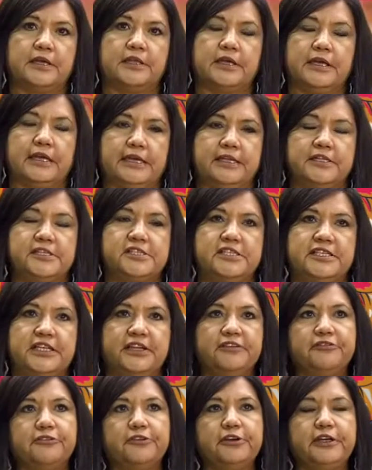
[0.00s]
It's
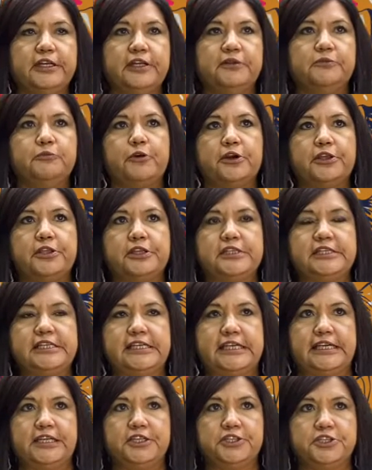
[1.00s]
different in where the
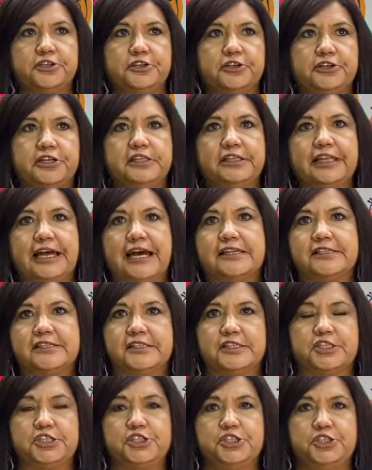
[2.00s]
teacher
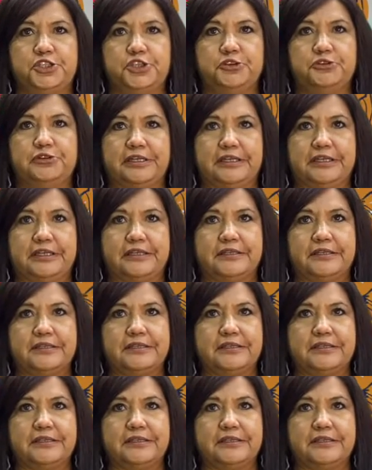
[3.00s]
allows the student